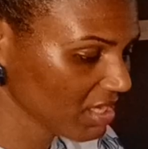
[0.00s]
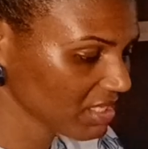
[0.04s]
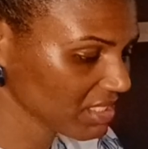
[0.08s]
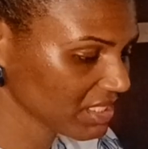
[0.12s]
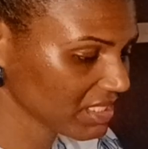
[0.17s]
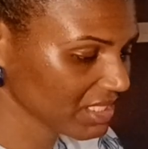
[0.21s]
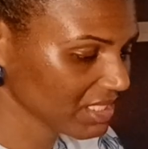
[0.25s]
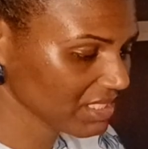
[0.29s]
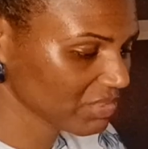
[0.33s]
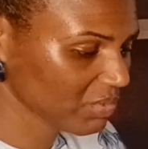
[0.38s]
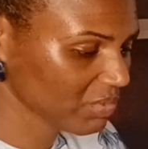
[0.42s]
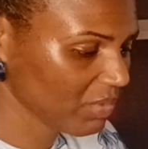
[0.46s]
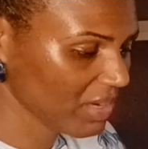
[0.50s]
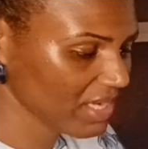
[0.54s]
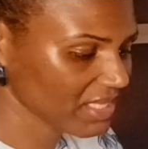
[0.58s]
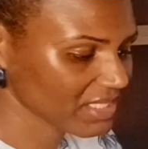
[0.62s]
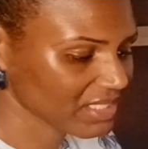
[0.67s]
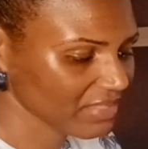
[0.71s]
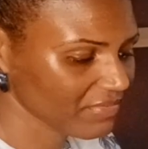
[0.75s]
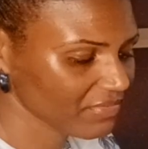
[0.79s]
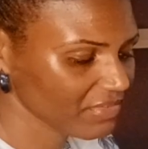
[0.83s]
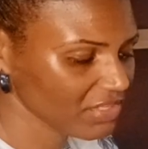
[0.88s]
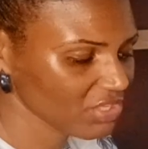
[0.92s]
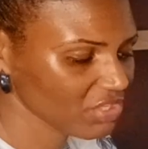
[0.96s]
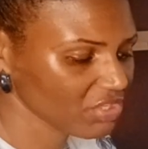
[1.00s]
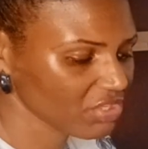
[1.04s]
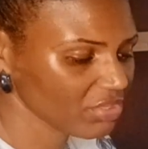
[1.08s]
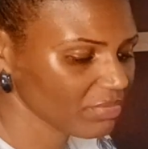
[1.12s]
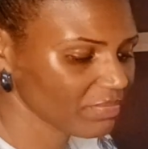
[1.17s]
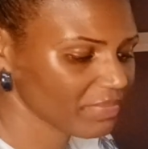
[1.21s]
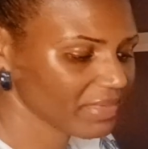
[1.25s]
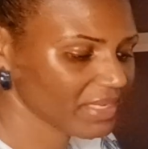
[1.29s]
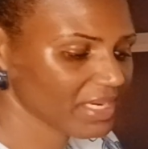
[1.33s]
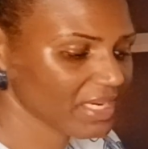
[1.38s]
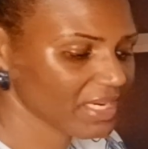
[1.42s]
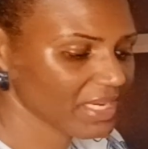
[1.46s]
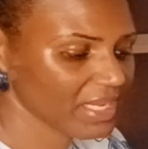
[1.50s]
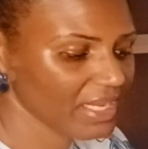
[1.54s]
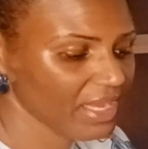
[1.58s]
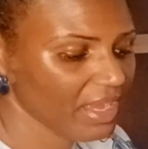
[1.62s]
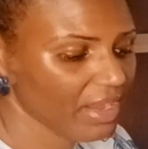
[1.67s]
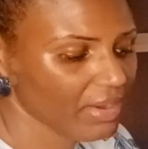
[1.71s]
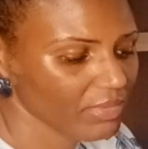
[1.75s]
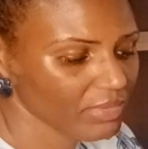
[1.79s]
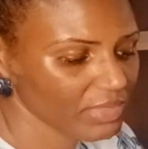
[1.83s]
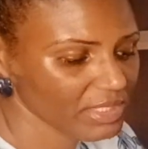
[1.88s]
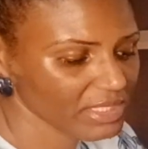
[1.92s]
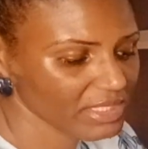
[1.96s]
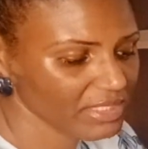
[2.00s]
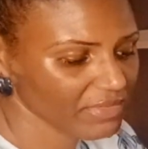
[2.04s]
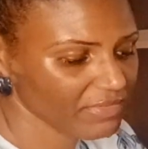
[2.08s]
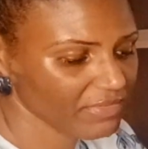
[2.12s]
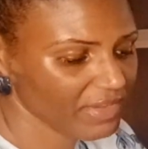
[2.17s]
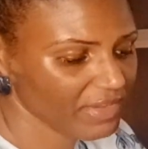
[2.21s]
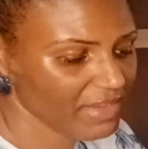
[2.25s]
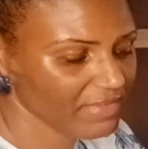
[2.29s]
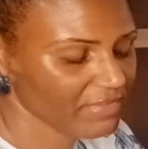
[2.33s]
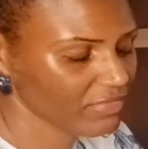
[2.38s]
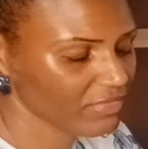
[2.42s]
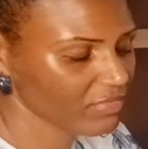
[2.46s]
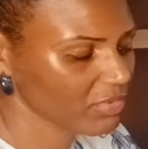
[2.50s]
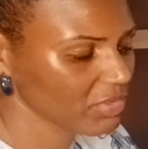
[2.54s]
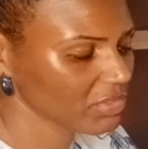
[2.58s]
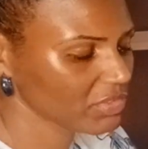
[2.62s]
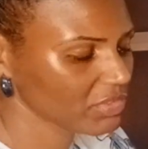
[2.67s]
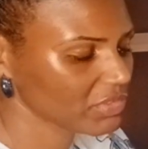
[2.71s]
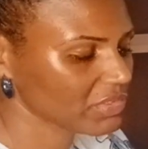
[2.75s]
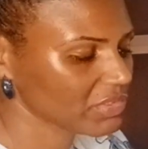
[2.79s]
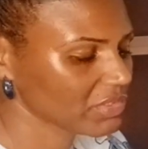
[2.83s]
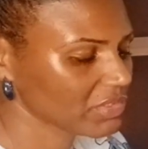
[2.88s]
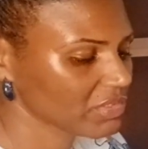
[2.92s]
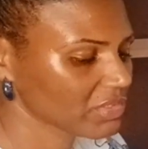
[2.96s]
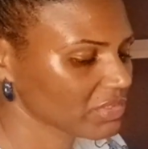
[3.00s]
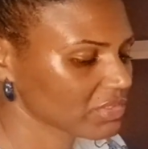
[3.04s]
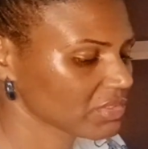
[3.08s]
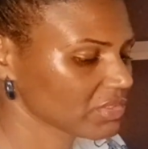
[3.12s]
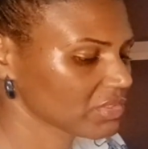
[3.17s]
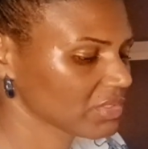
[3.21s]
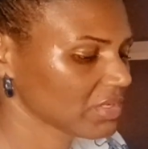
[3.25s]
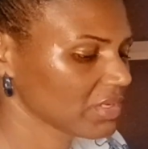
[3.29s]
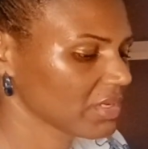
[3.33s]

is here twice. Definitely could be a Leo. What is the Five of Wands?